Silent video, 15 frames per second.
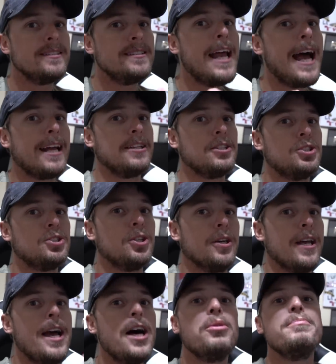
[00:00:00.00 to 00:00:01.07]
snag the
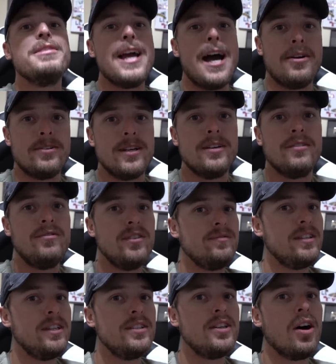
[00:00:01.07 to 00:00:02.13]
shirt. Help me out.
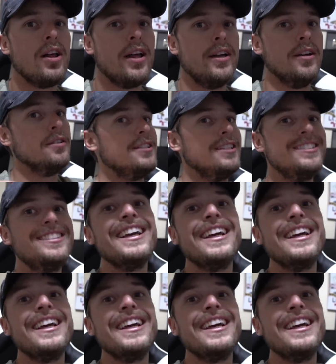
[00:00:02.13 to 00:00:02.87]
$15 hairs. That's